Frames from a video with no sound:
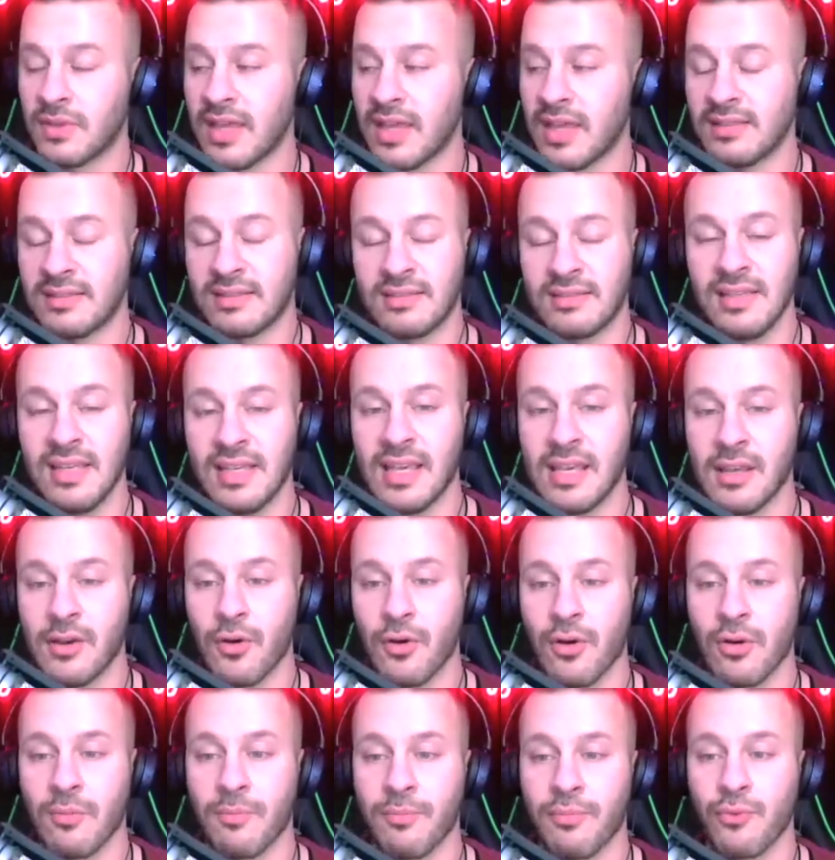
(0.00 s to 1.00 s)
then seeking
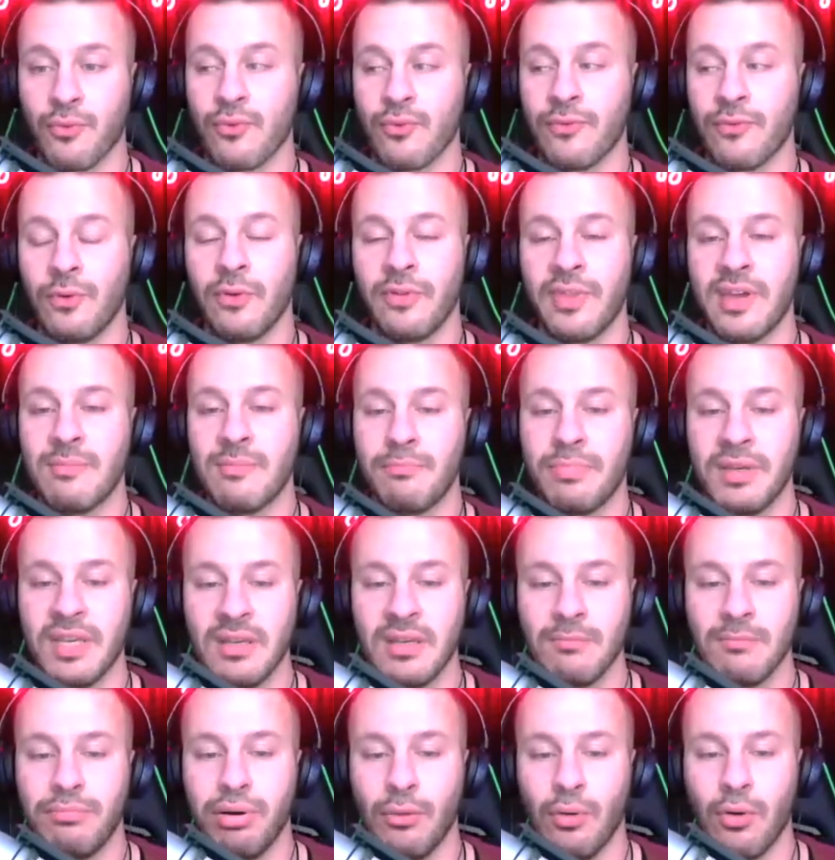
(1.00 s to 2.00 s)
her approval, then
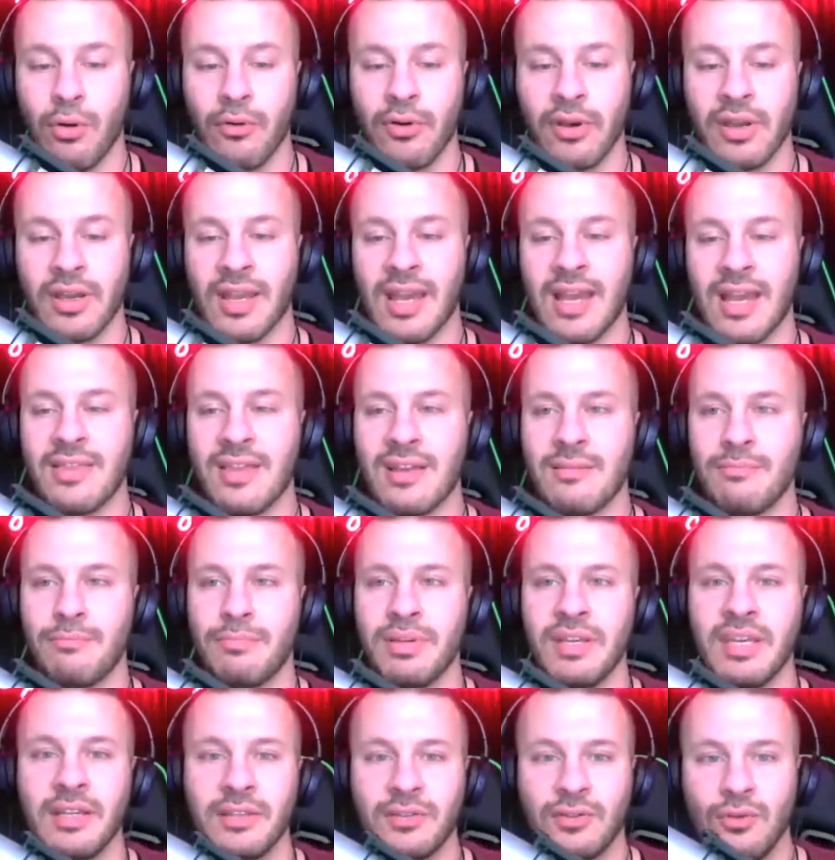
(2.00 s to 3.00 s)
being boring, and then
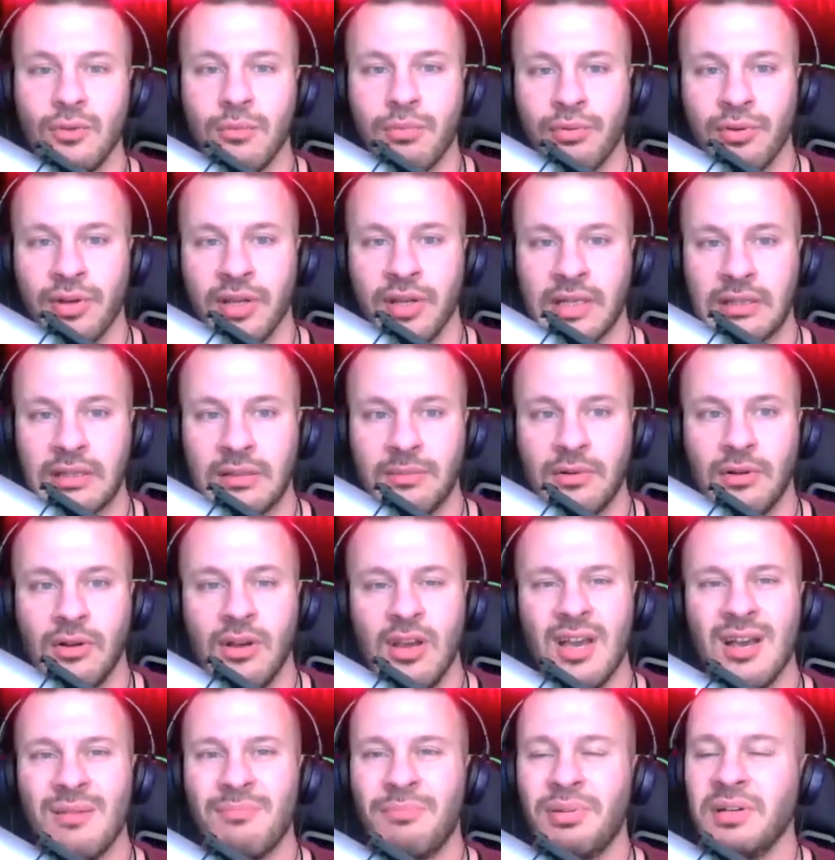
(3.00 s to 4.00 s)
being too predictable.
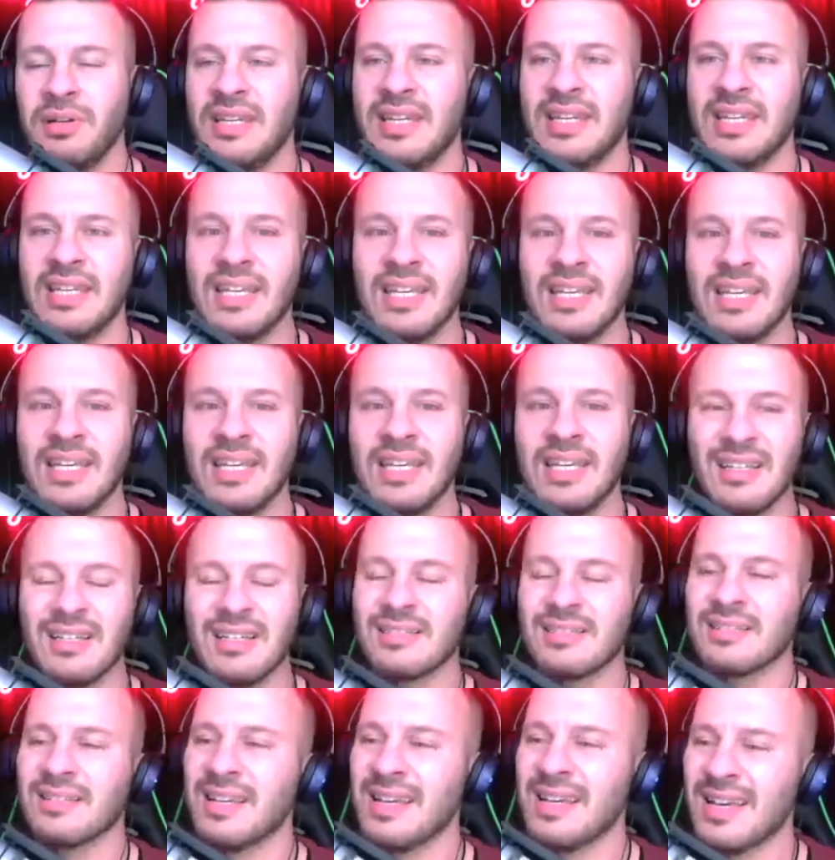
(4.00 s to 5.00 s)
But
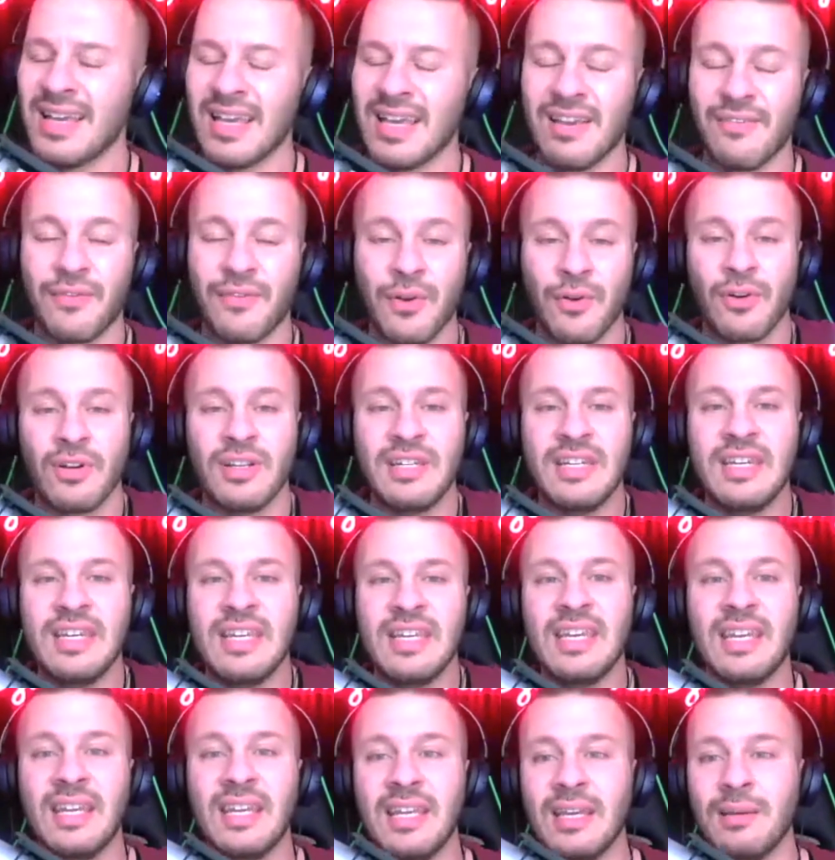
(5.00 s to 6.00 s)
neediness, if you're a
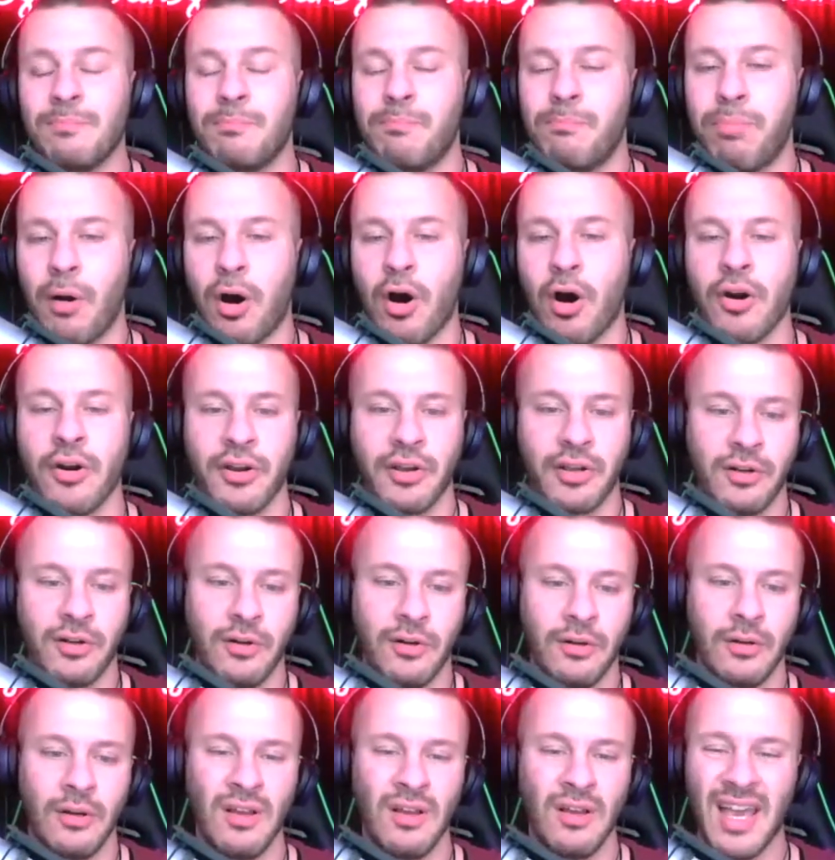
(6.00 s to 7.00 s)
needy
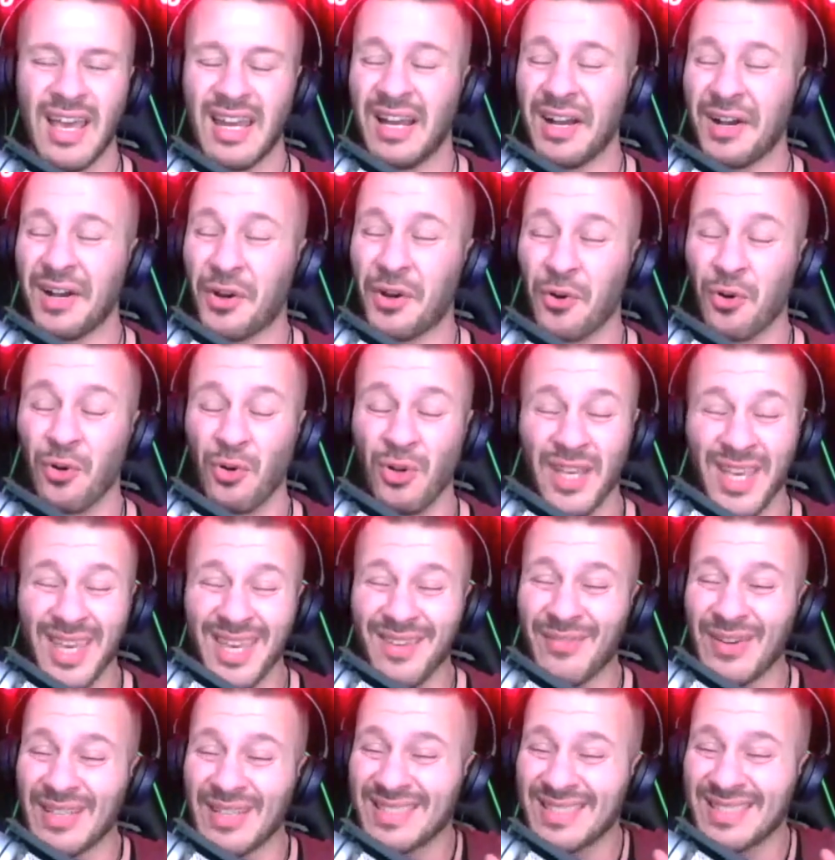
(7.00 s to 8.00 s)
barnacle and a girl
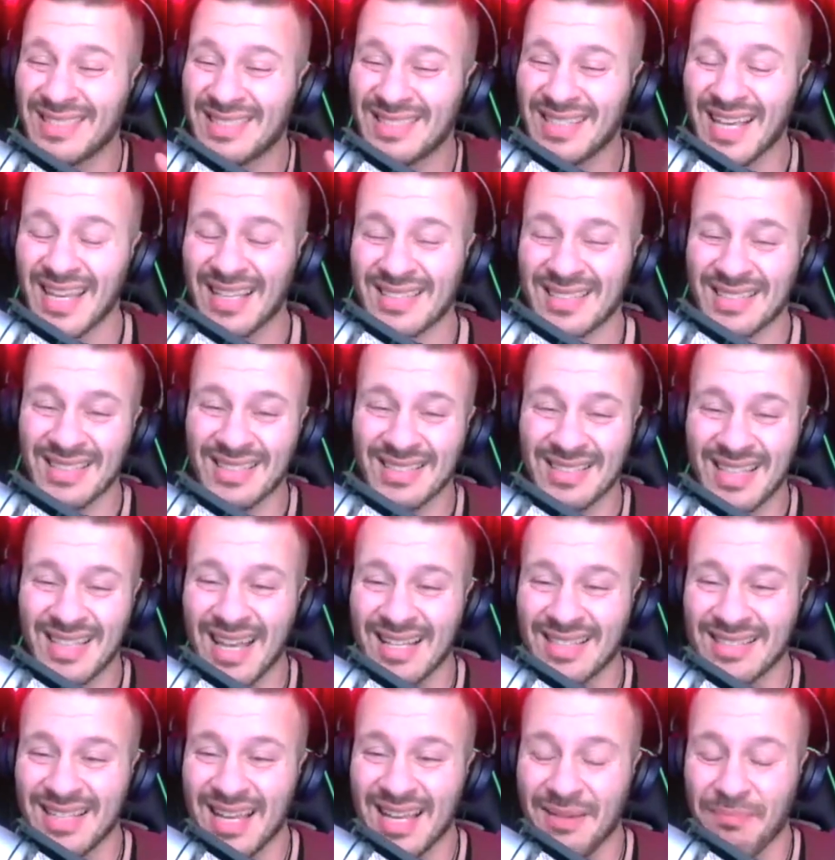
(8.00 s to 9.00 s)
even mm-hmm. senses
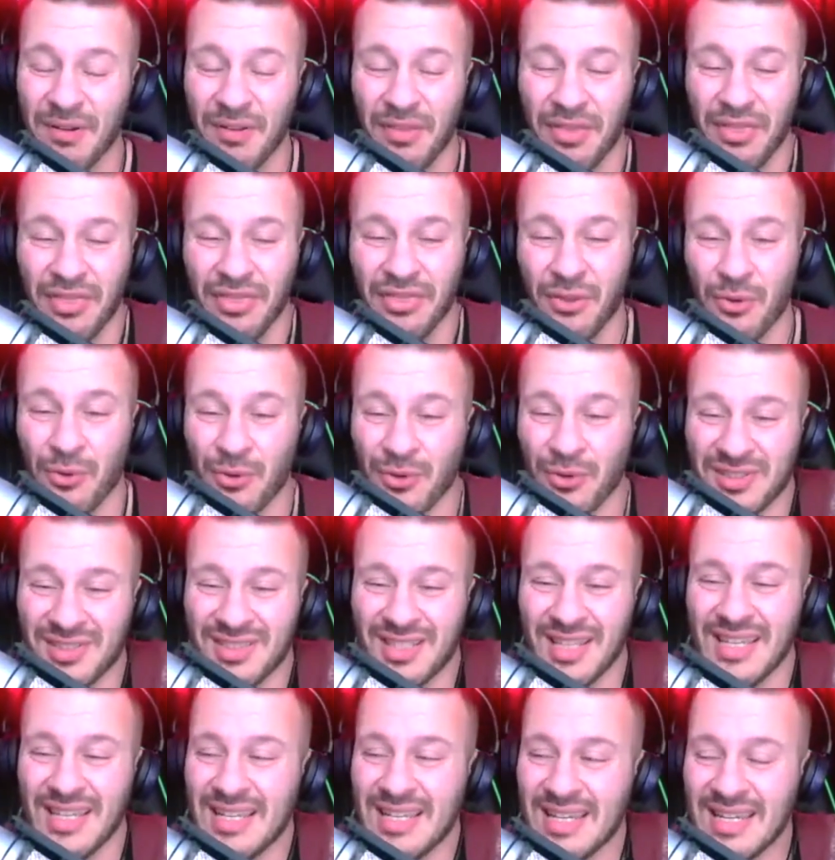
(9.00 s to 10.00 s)
that type of
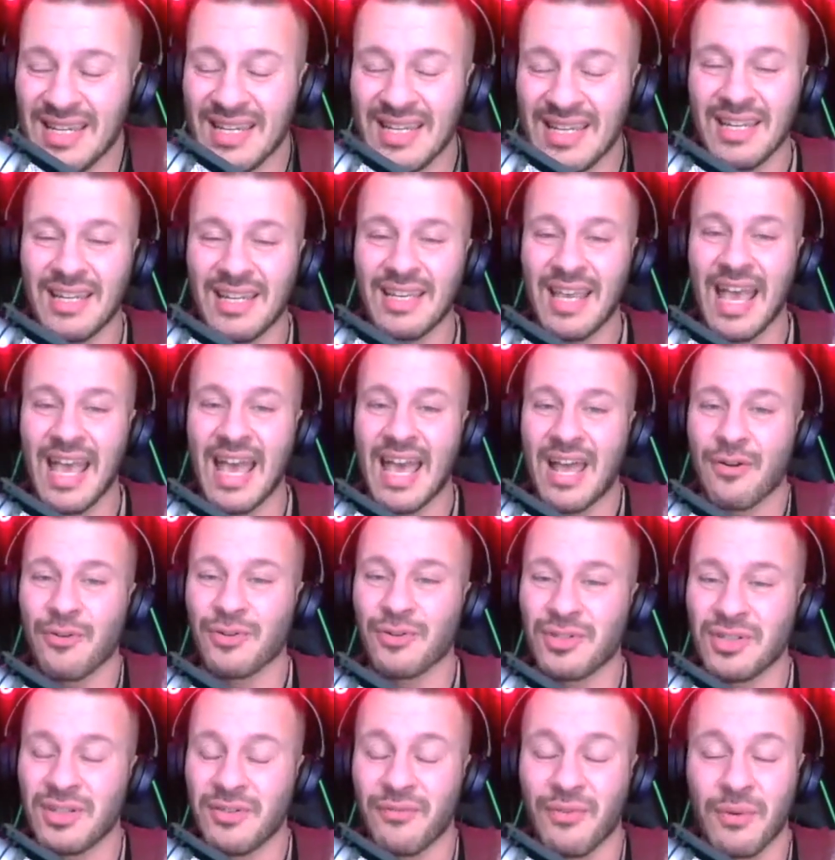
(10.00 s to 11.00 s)
thirsty, needy
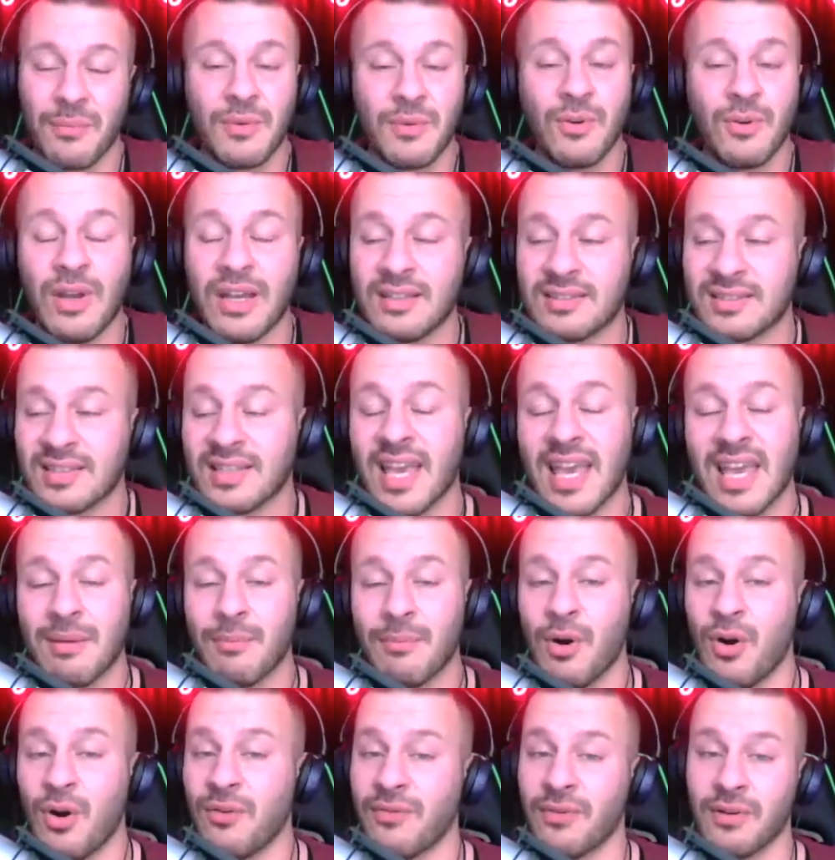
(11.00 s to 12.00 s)
energy from you, it's game
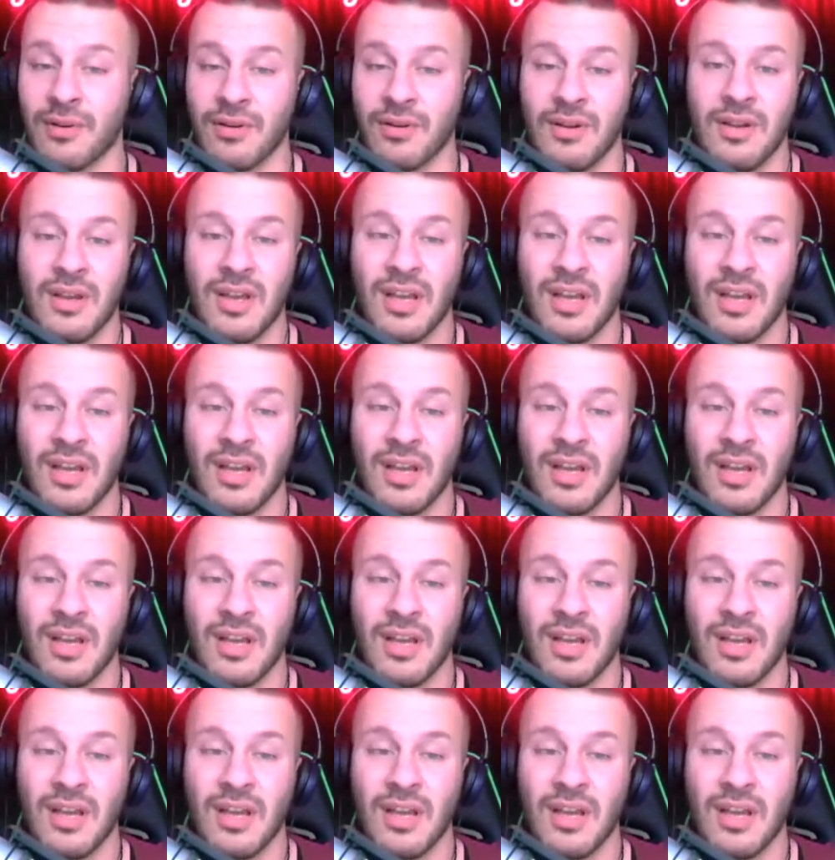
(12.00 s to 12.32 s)
over.